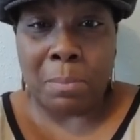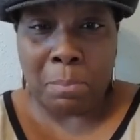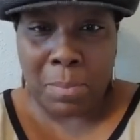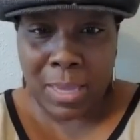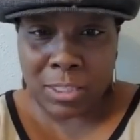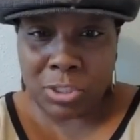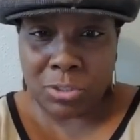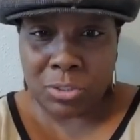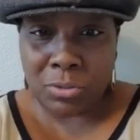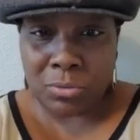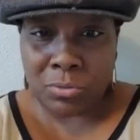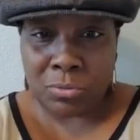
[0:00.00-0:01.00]
make sure
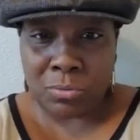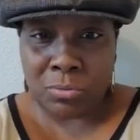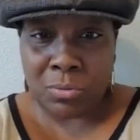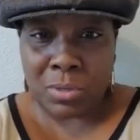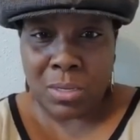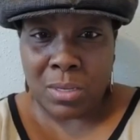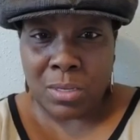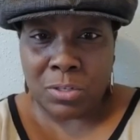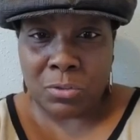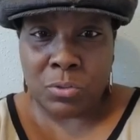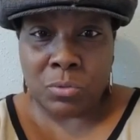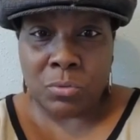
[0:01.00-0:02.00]
you do
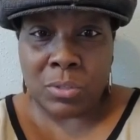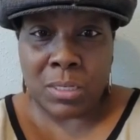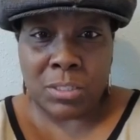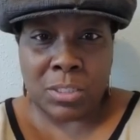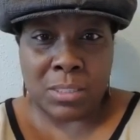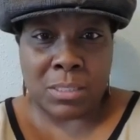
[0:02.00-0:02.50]
your due diligence